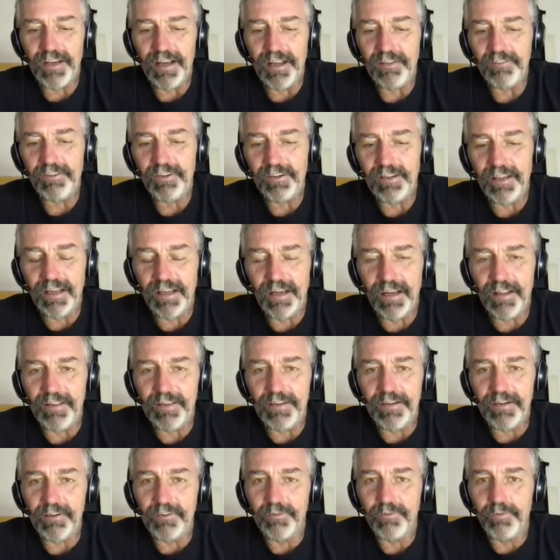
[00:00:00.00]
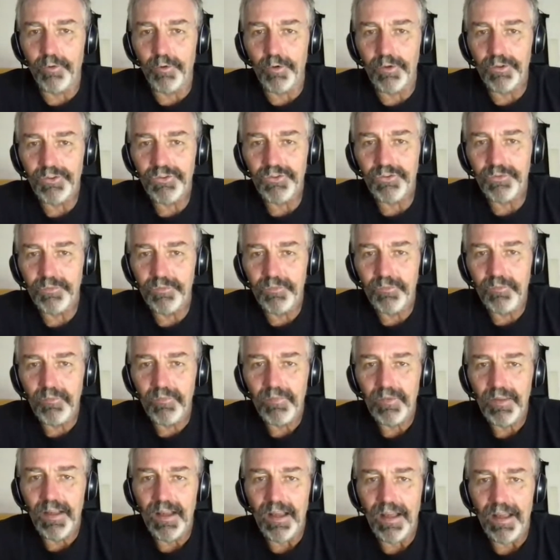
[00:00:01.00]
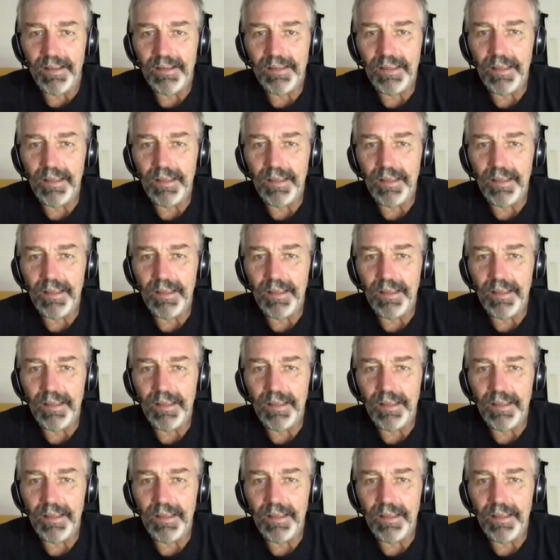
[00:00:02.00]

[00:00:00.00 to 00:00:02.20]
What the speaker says: And then after I got out of the Air Force,